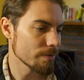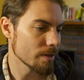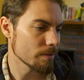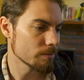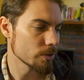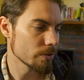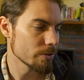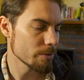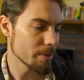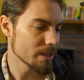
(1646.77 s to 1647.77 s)
I've shown
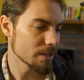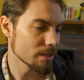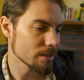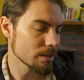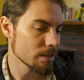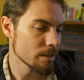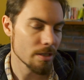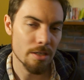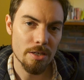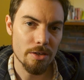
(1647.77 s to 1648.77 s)
you the basics
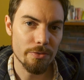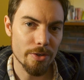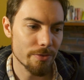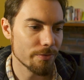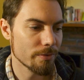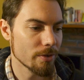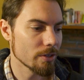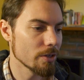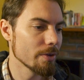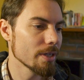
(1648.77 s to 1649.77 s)
of what I've
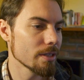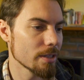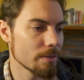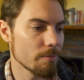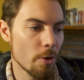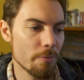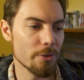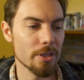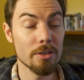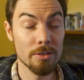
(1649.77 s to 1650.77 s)
got going.
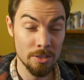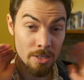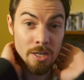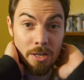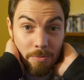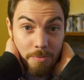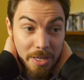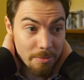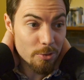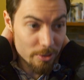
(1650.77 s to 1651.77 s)
Hopefully I'll
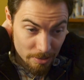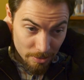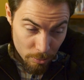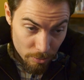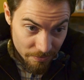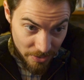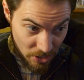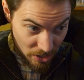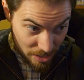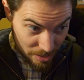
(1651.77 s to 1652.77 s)
make more cool
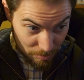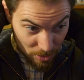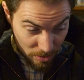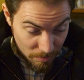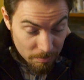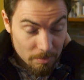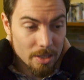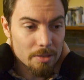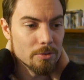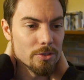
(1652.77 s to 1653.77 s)
adventure games,
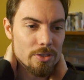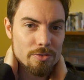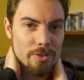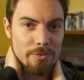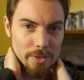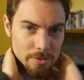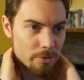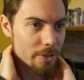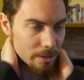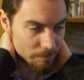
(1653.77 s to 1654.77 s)
because it's really fun
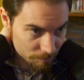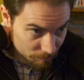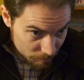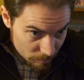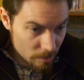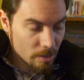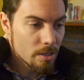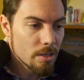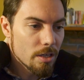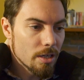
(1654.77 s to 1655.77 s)
doing.
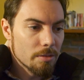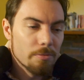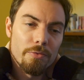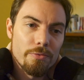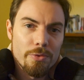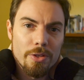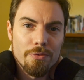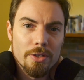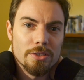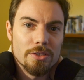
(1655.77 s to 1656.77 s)
A really
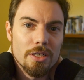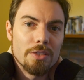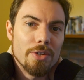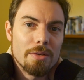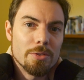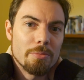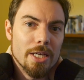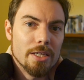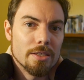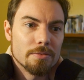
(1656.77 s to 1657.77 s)
fun style of game to
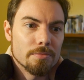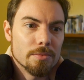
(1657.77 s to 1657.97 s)
make.